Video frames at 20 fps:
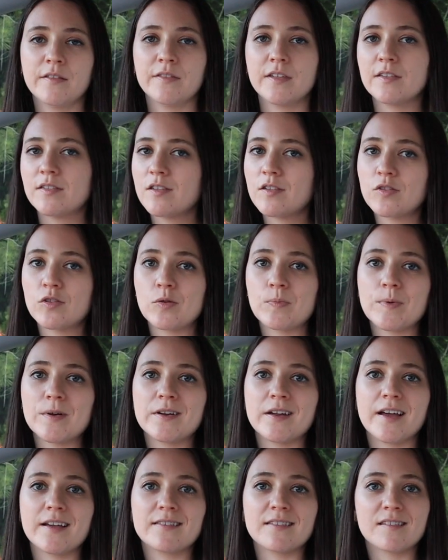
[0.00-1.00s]
This is super
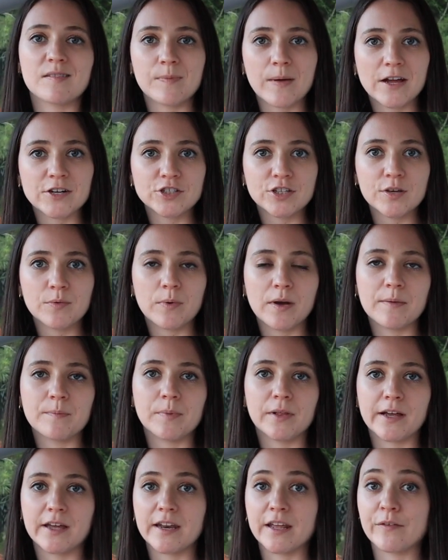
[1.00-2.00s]
nice, especially when
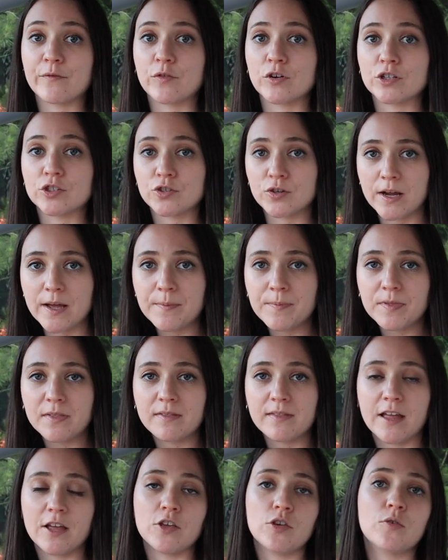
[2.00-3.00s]
planning for trips,
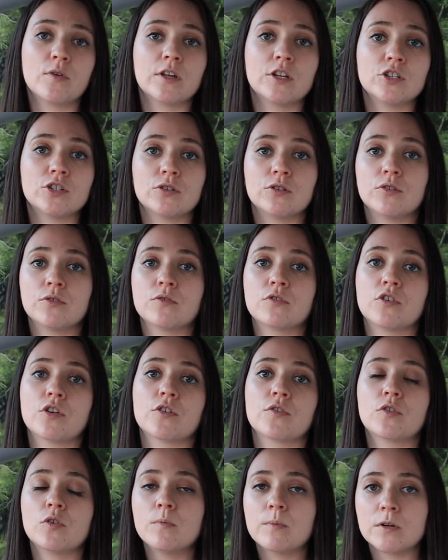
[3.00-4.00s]
that you can choose your
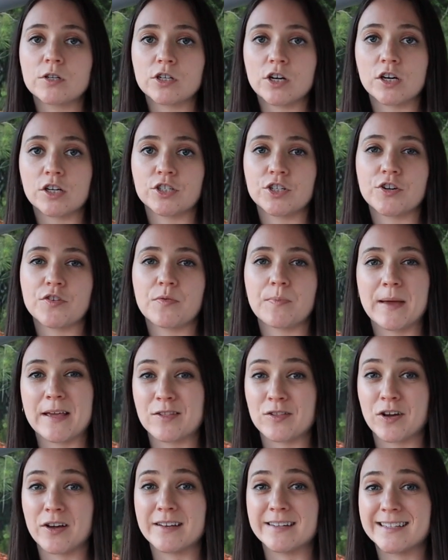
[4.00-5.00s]
superchargers
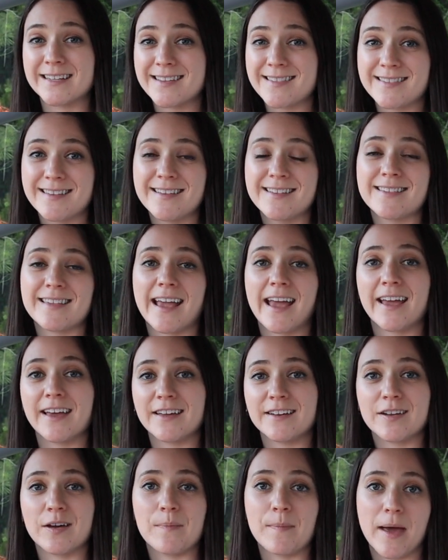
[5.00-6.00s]
based on distance
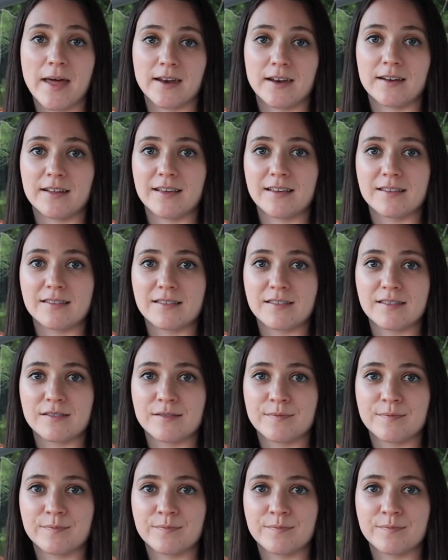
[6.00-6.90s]
and amenities.